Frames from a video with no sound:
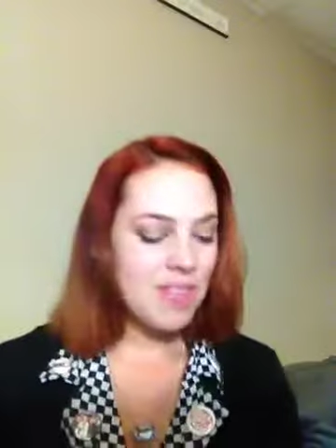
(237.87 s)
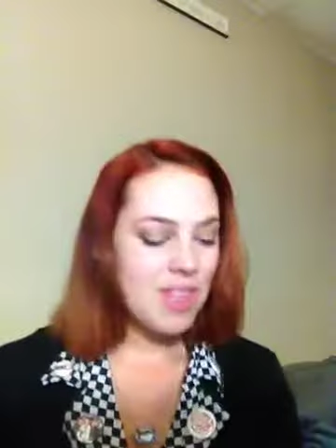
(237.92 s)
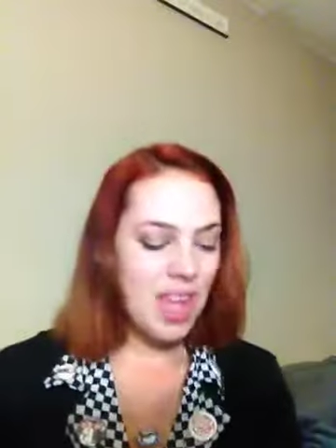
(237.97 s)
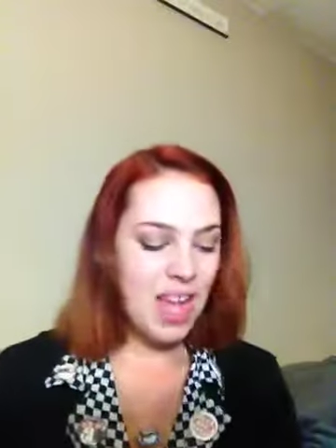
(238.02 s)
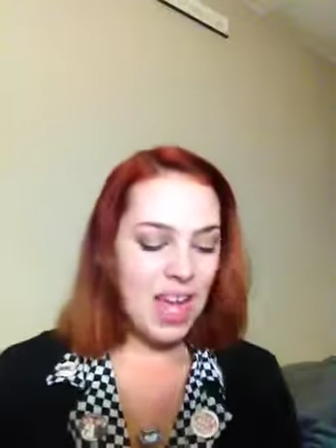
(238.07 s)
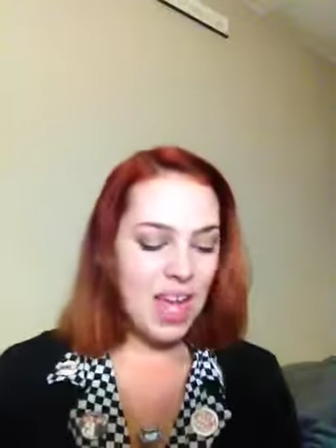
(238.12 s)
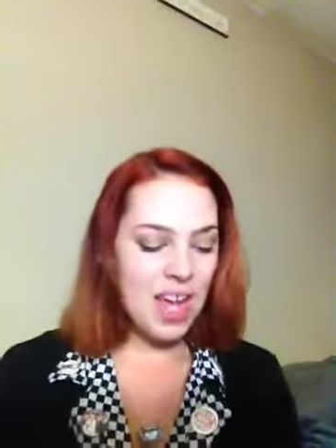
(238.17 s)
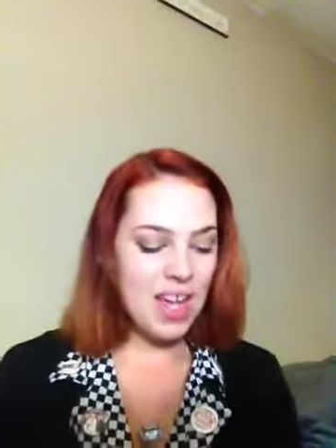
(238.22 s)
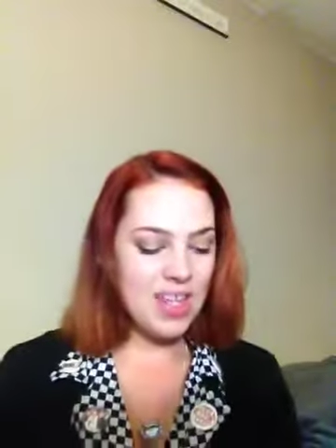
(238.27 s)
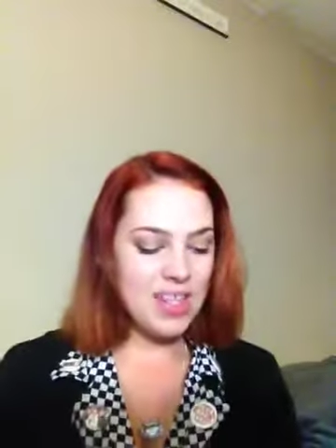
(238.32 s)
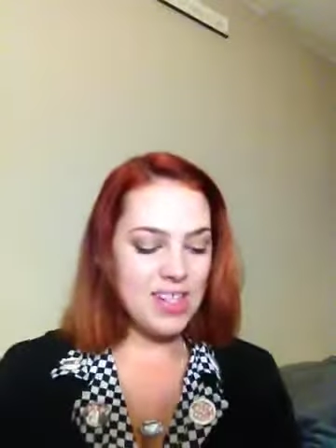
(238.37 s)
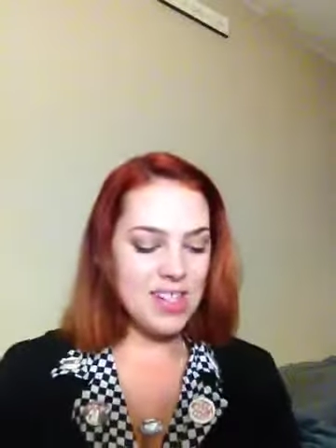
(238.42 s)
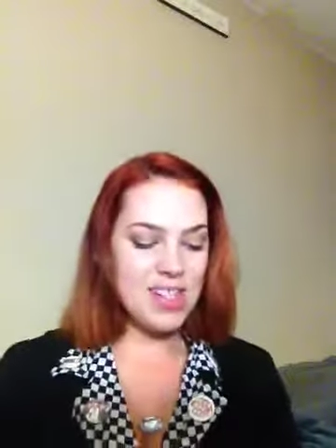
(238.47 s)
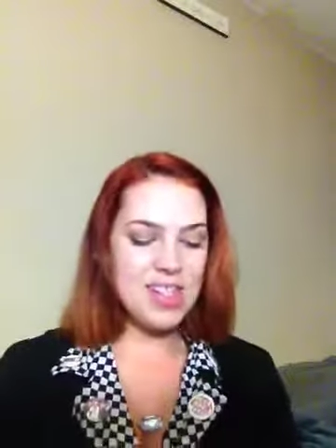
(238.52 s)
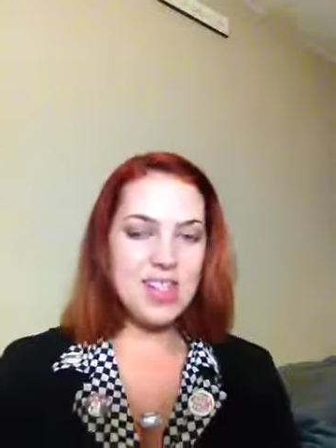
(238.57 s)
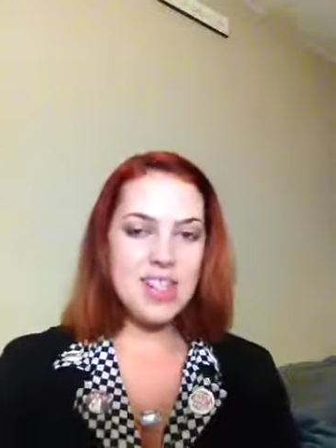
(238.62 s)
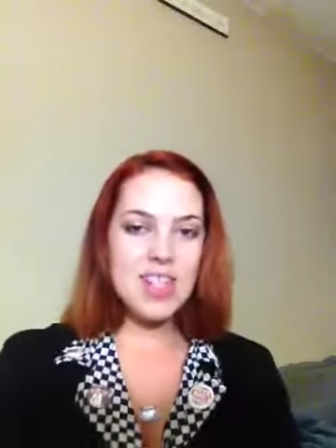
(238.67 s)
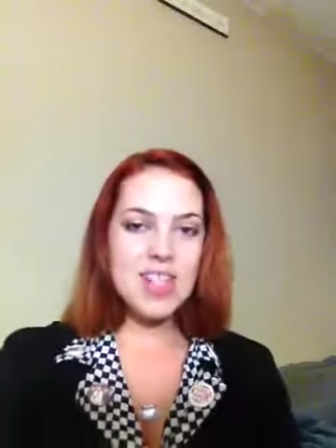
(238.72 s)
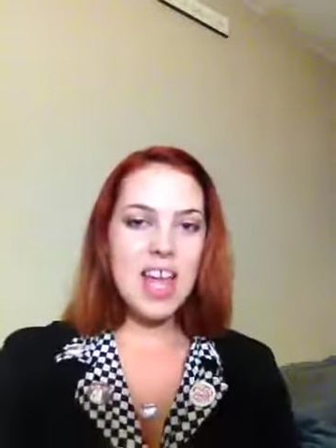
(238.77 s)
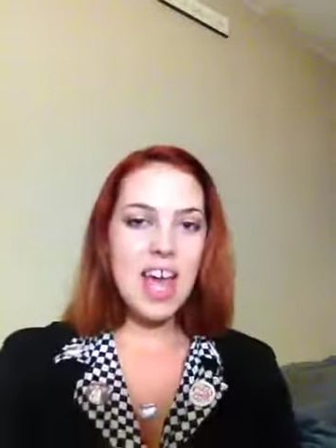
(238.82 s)
And
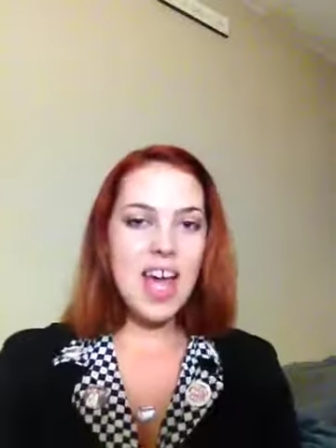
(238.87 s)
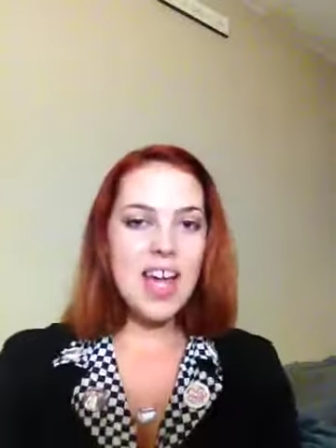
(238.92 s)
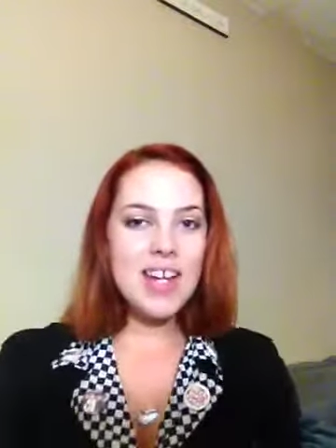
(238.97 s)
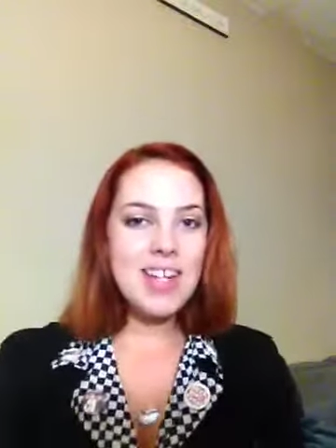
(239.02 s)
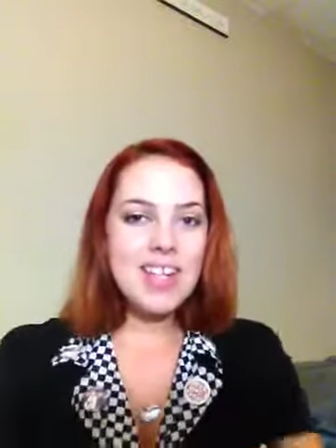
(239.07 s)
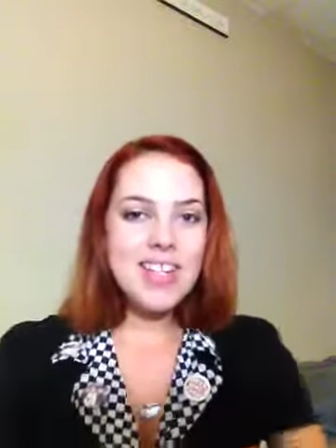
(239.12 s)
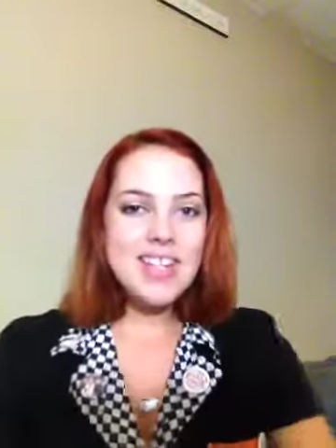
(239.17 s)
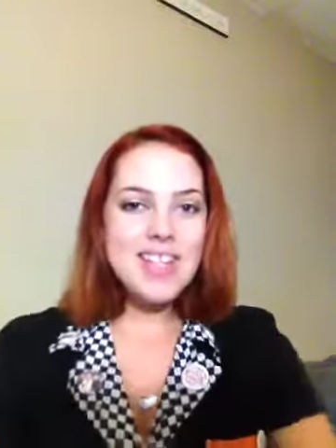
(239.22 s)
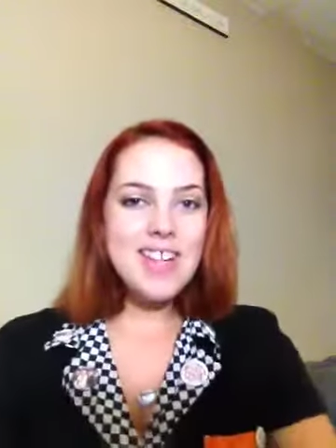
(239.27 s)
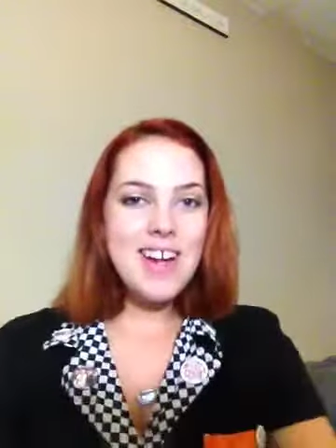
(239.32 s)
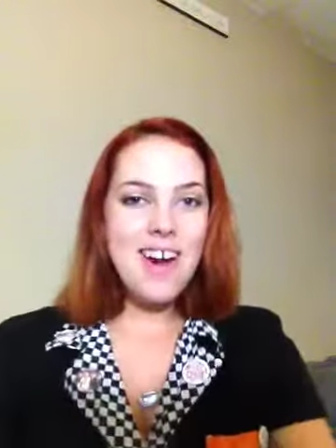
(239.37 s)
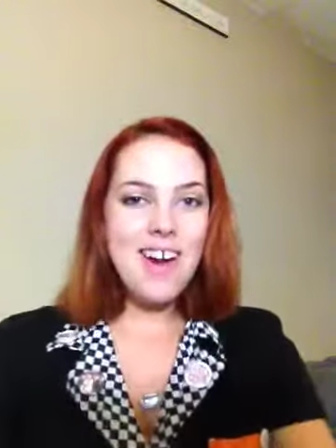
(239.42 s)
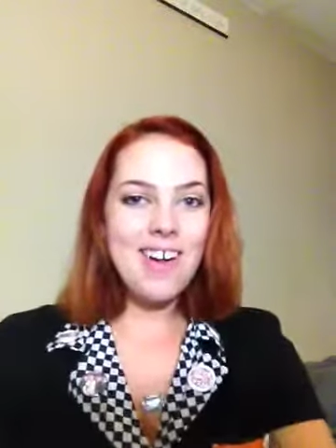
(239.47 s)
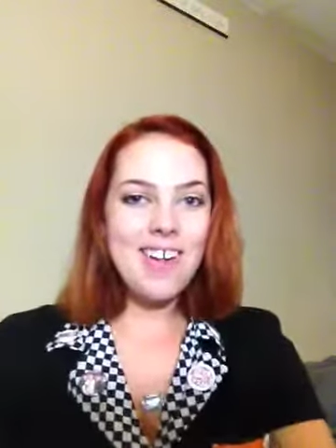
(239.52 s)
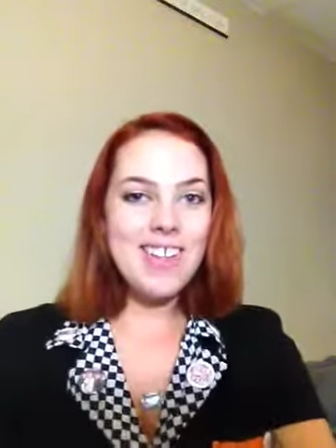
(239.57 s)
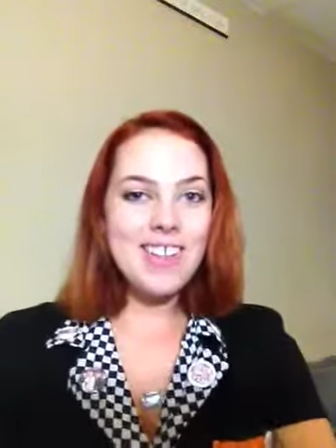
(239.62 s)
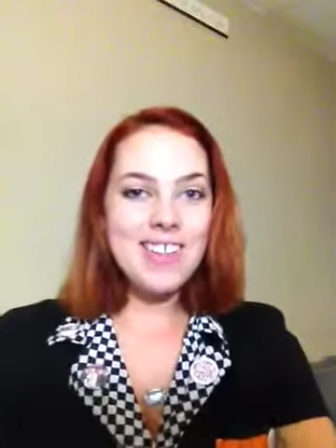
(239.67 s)
that is not